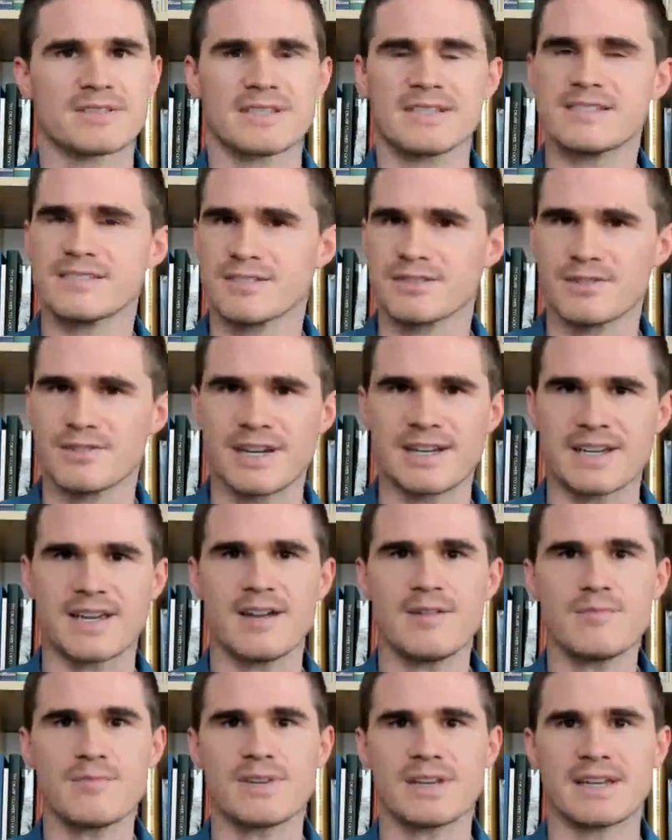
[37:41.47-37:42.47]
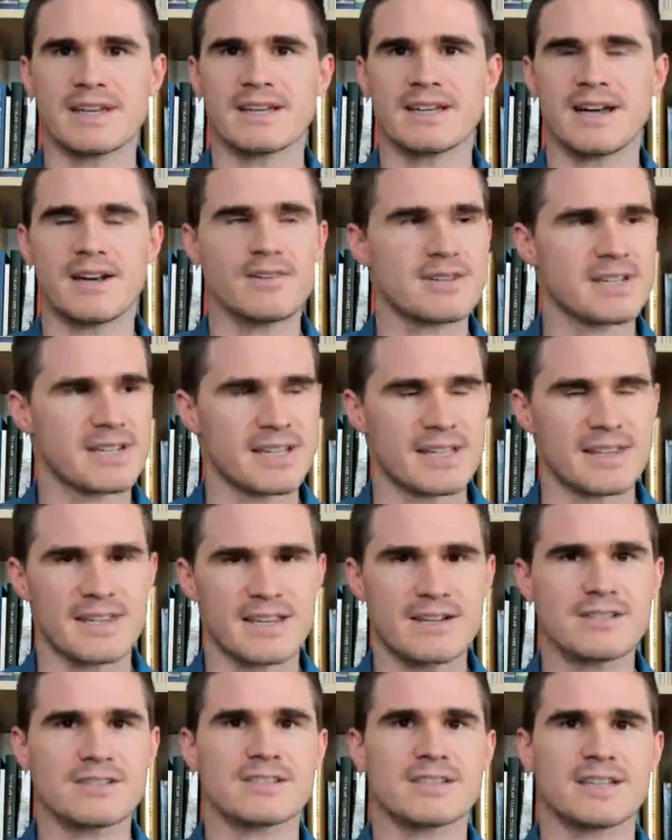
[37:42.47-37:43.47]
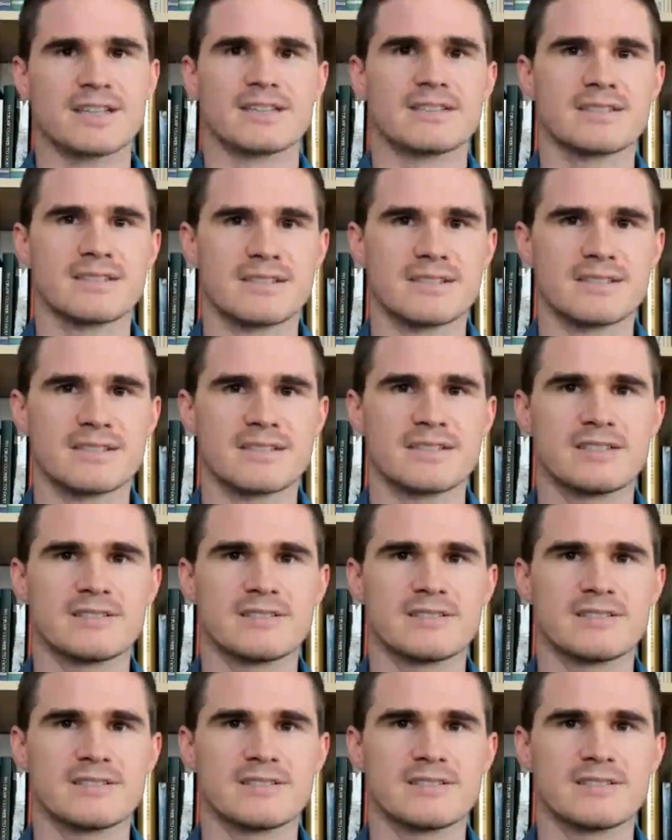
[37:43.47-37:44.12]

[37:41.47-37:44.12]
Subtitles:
This is a great company. I want to get their seeds.